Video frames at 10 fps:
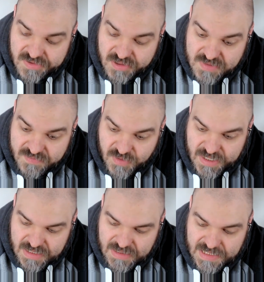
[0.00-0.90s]
in terms of
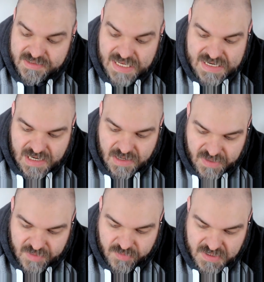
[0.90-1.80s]
writing, like a day-to-day
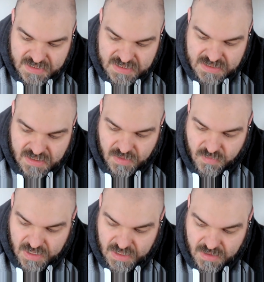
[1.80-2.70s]
writing process, I
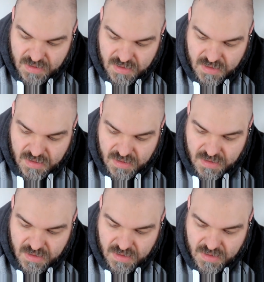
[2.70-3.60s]
write
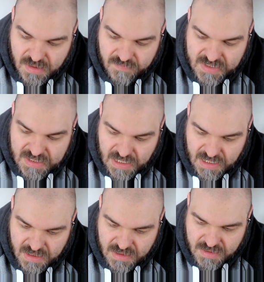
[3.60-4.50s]
every
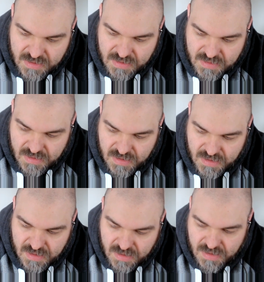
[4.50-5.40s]
day.
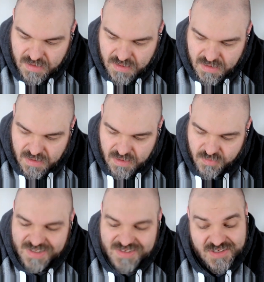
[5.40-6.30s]
It
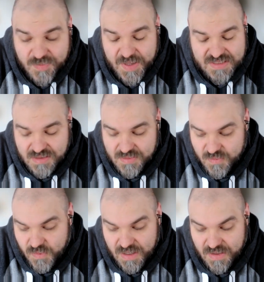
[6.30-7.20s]
really sort of depends on
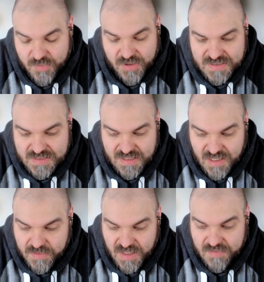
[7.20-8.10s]
where in the process I
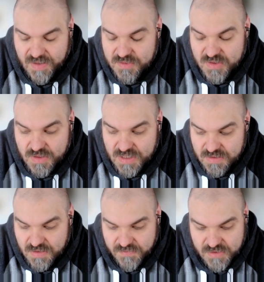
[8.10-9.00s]
am. Like if I'm
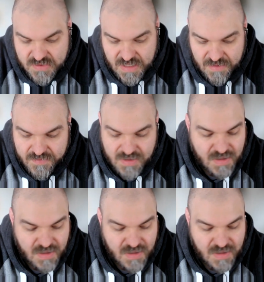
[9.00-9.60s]
doing a first draft,